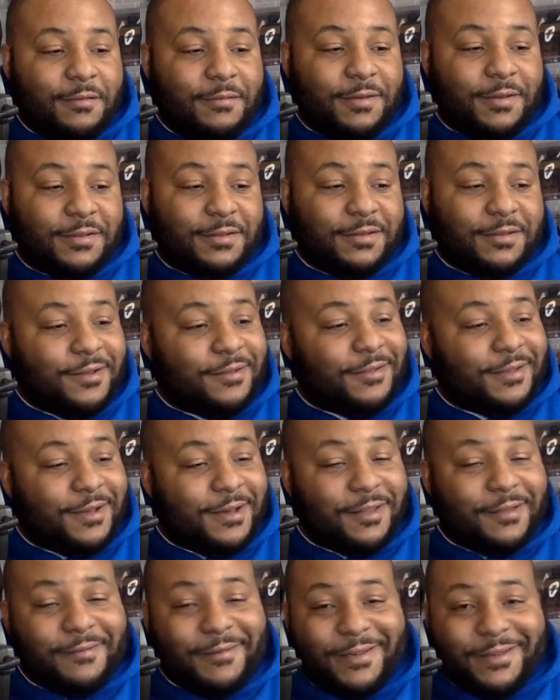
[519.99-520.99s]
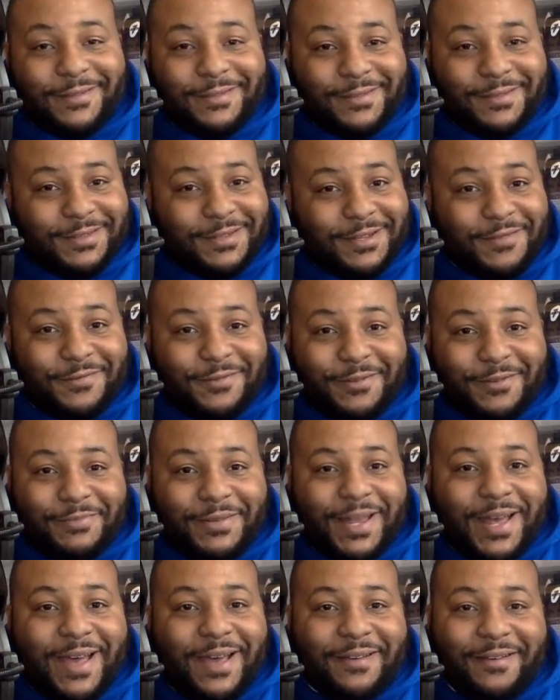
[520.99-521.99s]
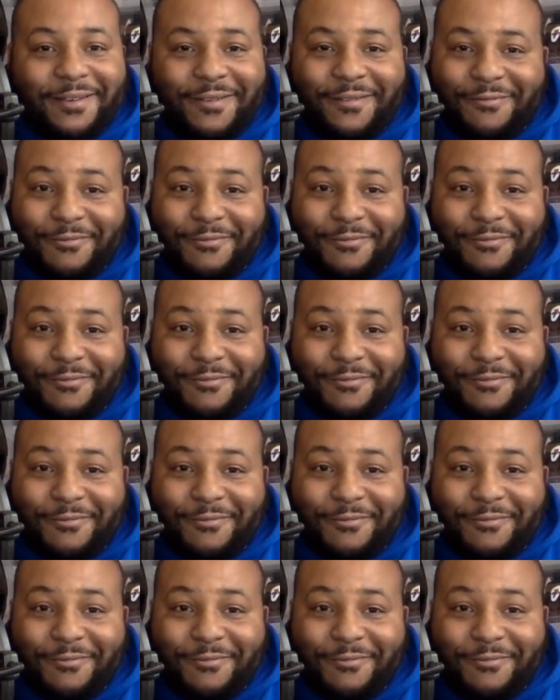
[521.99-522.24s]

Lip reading: because the colorway is silver and black,